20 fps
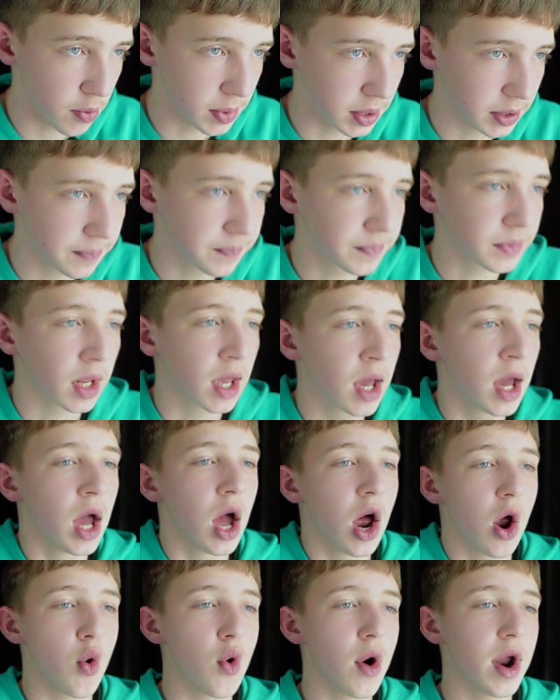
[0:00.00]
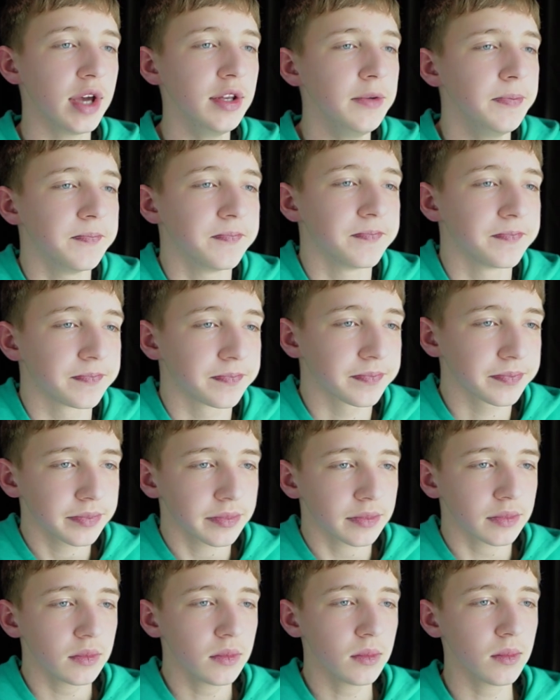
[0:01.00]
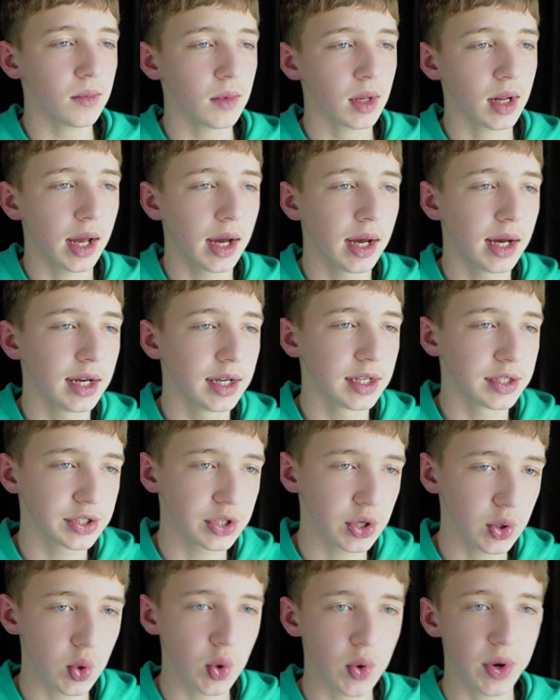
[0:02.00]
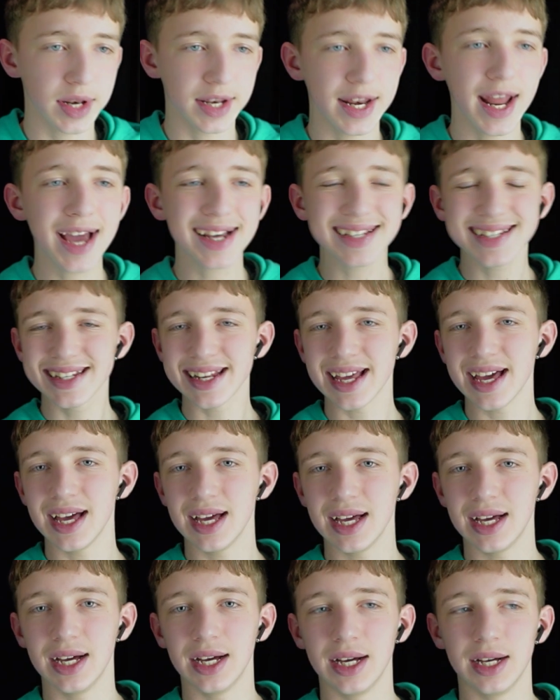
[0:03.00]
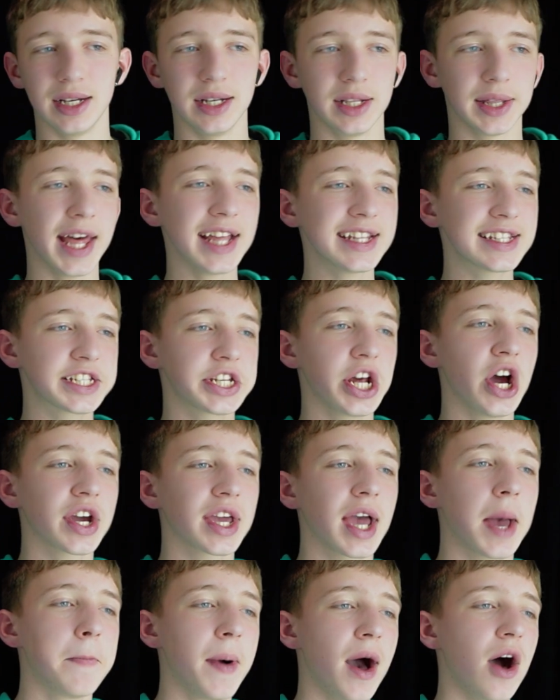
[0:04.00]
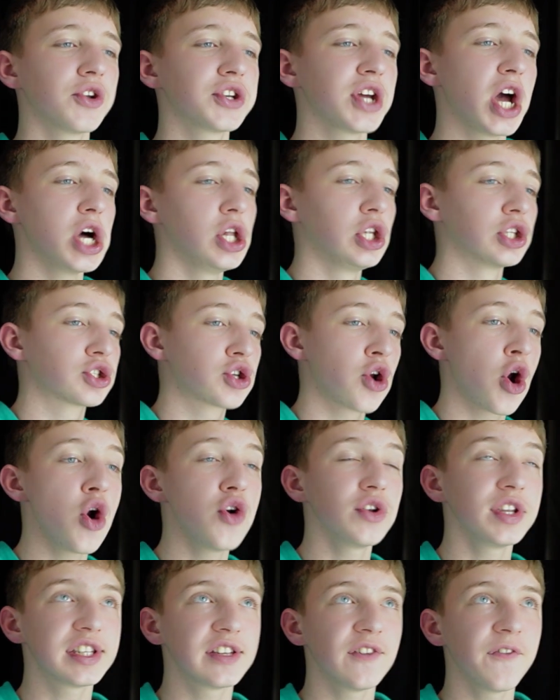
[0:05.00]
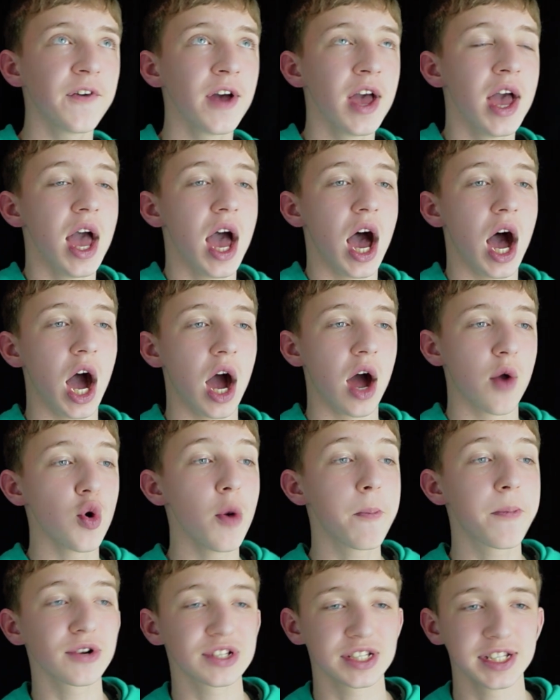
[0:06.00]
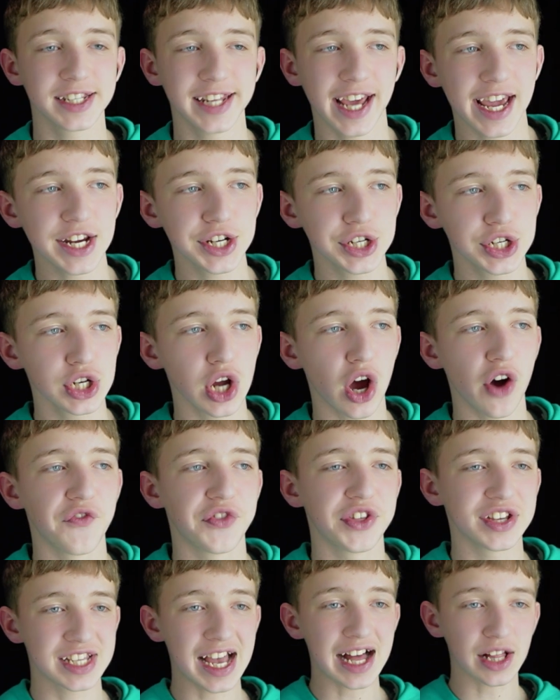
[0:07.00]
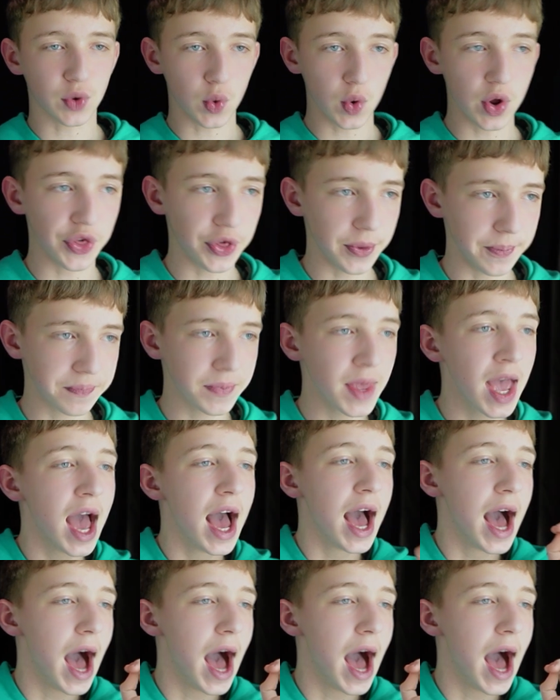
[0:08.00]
normal. All right, so next, let's talk about alternative representation of this algorithm.